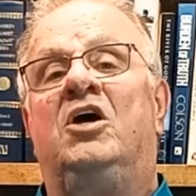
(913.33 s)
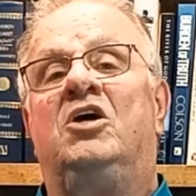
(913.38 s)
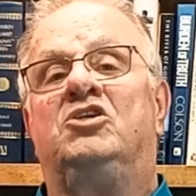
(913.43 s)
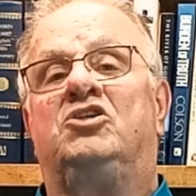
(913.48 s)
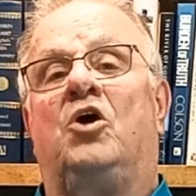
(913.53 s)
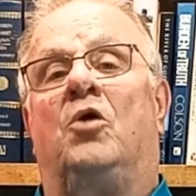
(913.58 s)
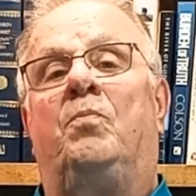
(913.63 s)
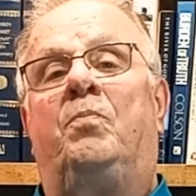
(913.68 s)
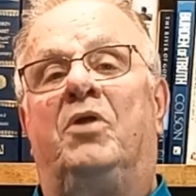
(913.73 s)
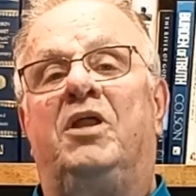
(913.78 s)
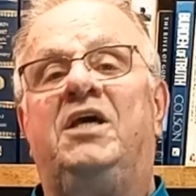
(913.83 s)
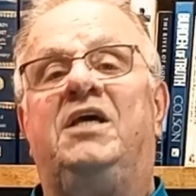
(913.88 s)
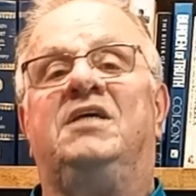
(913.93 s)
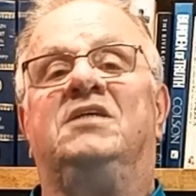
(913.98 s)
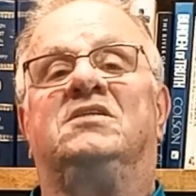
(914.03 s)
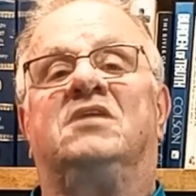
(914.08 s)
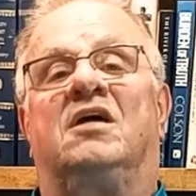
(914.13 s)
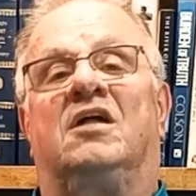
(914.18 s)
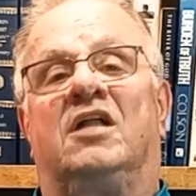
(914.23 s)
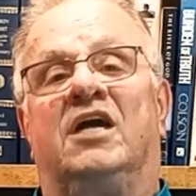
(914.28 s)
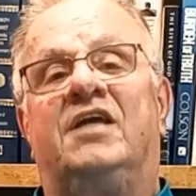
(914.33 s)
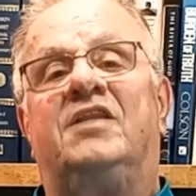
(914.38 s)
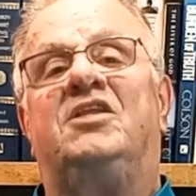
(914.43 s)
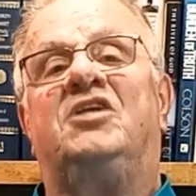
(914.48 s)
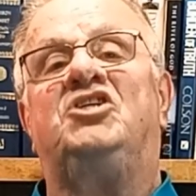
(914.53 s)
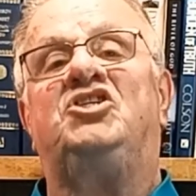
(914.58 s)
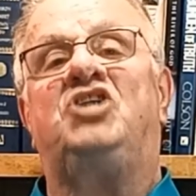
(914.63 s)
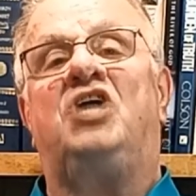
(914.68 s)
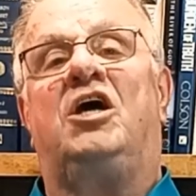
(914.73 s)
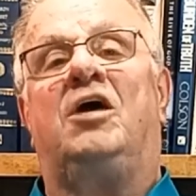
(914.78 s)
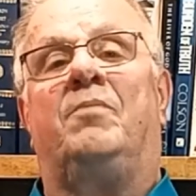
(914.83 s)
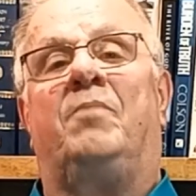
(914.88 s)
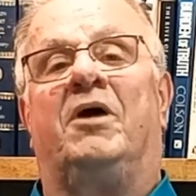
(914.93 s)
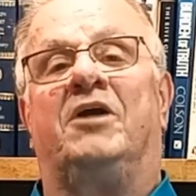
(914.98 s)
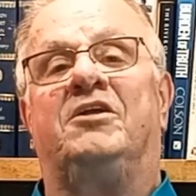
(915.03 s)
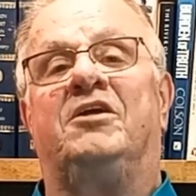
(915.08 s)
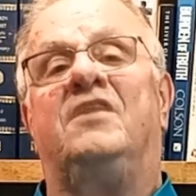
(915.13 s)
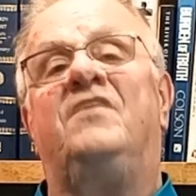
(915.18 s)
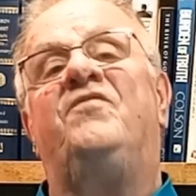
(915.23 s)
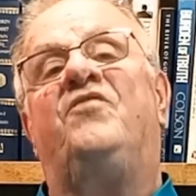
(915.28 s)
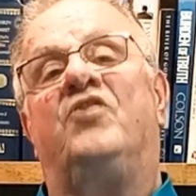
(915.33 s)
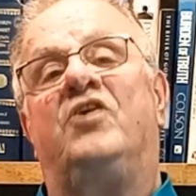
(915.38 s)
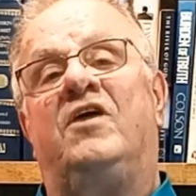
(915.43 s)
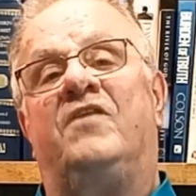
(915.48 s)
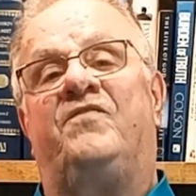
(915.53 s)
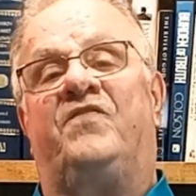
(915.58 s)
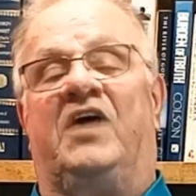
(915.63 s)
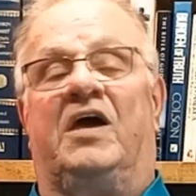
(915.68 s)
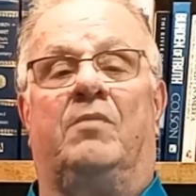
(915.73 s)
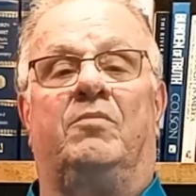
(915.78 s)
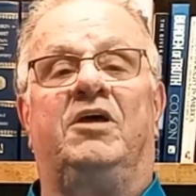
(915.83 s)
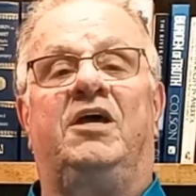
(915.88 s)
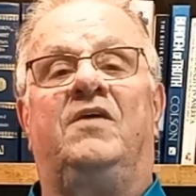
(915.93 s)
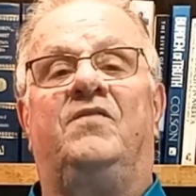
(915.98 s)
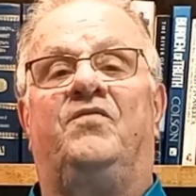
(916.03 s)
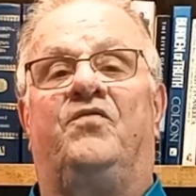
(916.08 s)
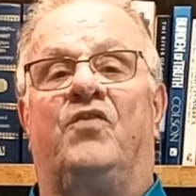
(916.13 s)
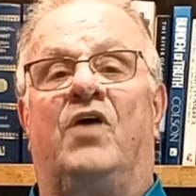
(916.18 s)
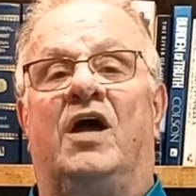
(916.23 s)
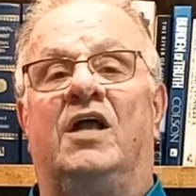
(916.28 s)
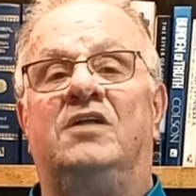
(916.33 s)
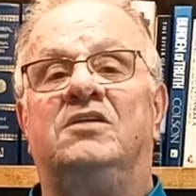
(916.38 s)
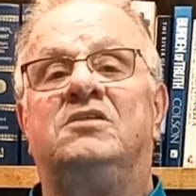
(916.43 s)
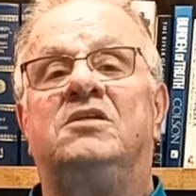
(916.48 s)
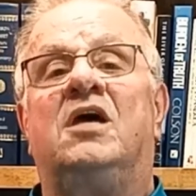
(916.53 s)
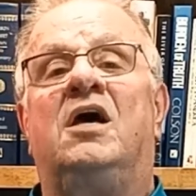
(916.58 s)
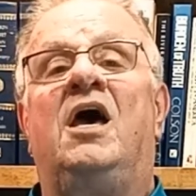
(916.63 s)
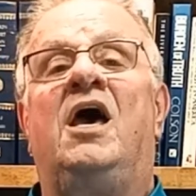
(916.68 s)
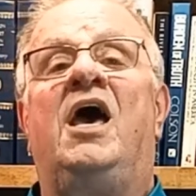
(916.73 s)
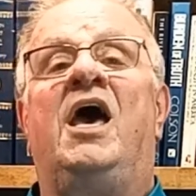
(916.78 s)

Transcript: So please click the share button for your family and friends